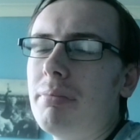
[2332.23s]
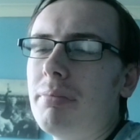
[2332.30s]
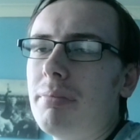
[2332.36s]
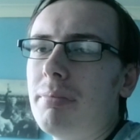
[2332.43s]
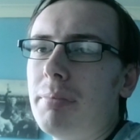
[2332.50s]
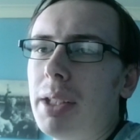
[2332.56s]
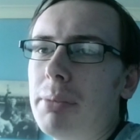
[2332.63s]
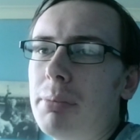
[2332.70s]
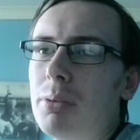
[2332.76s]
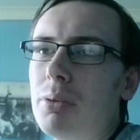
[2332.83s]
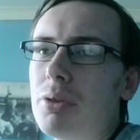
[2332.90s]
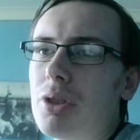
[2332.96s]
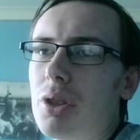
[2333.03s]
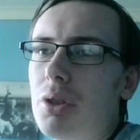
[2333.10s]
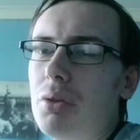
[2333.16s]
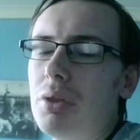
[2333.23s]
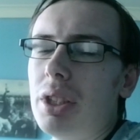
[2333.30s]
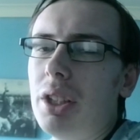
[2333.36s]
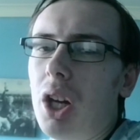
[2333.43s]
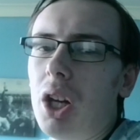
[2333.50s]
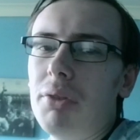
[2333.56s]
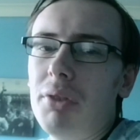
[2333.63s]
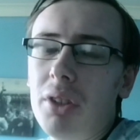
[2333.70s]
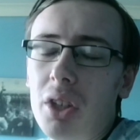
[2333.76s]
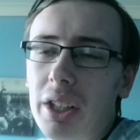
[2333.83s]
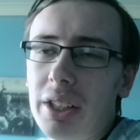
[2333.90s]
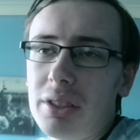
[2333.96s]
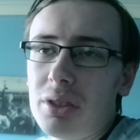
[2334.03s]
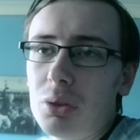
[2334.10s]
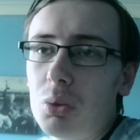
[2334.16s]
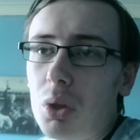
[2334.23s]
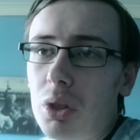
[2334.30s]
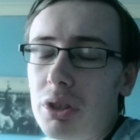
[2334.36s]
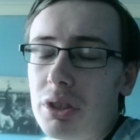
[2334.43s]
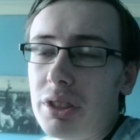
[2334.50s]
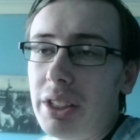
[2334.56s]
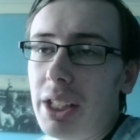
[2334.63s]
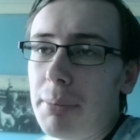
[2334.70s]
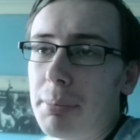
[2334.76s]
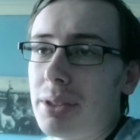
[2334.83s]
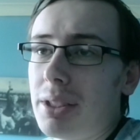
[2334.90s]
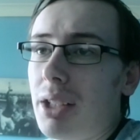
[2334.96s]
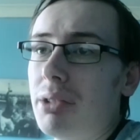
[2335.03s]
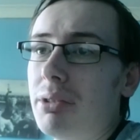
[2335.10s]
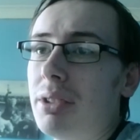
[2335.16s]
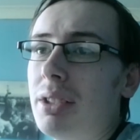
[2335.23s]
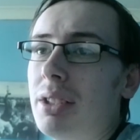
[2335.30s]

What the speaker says: people tuned in overnight to watch the episode,